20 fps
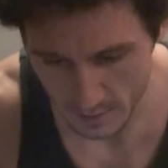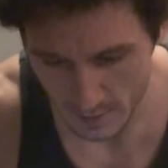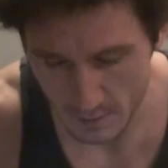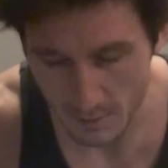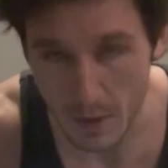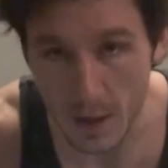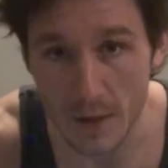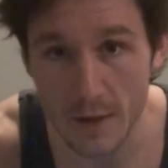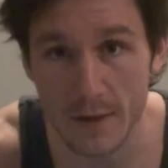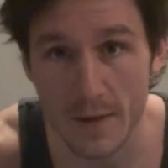
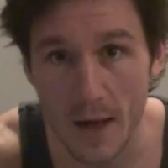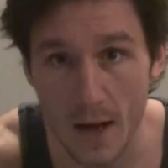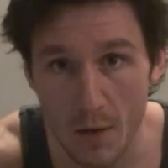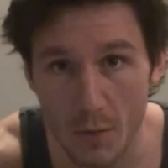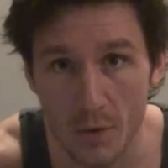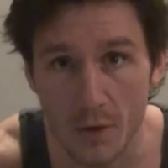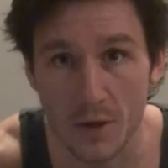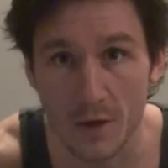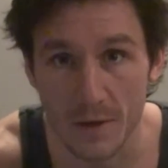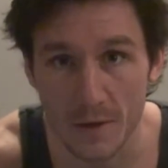About an
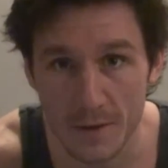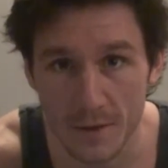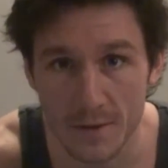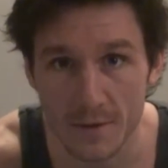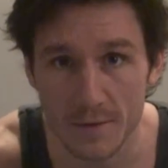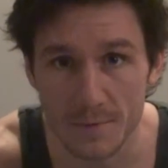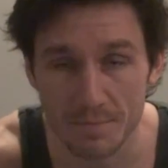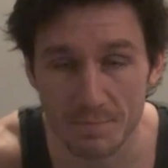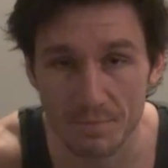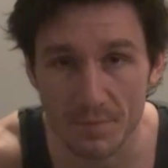hour
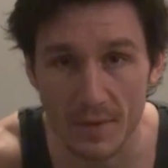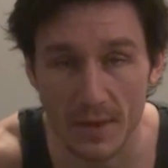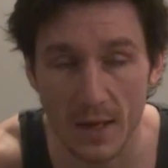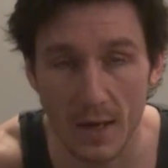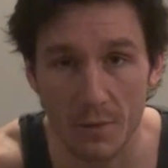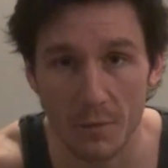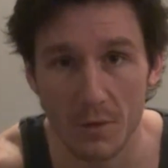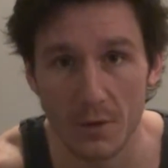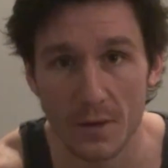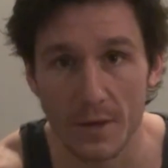
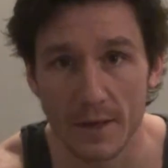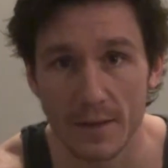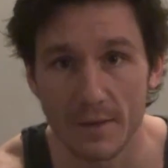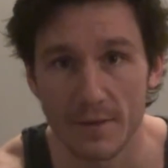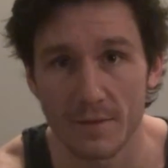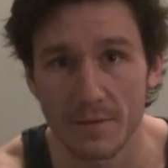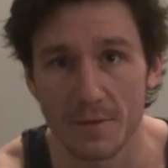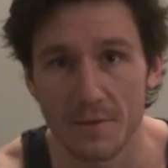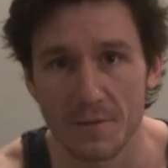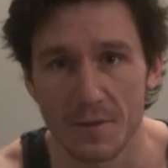
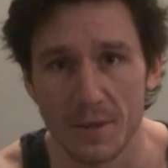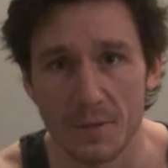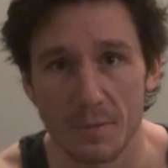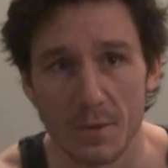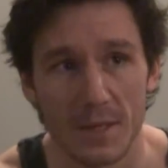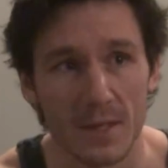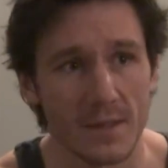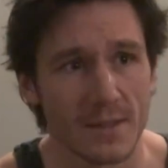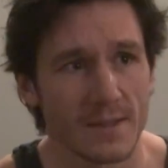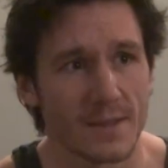and 15
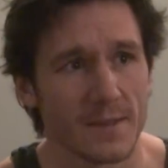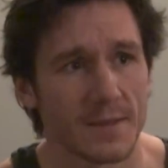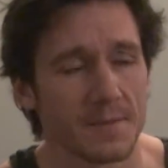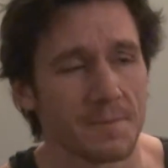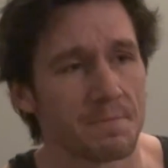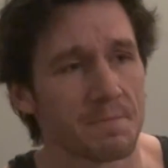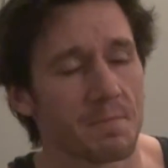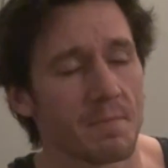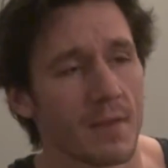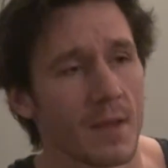minutes
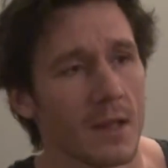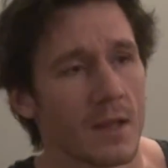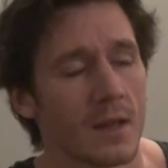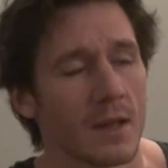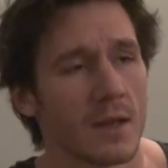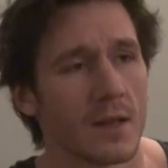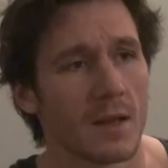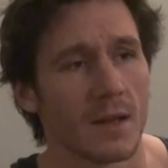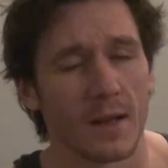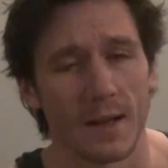
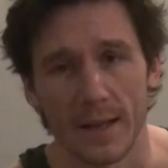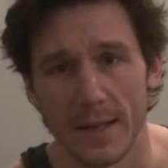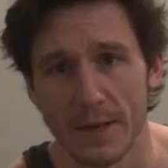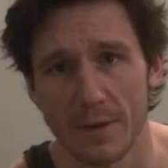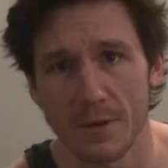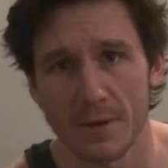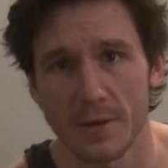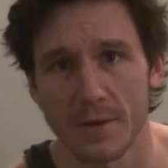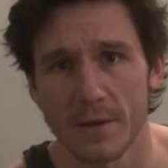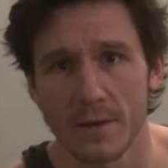
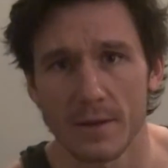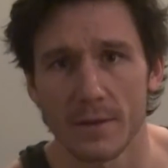later.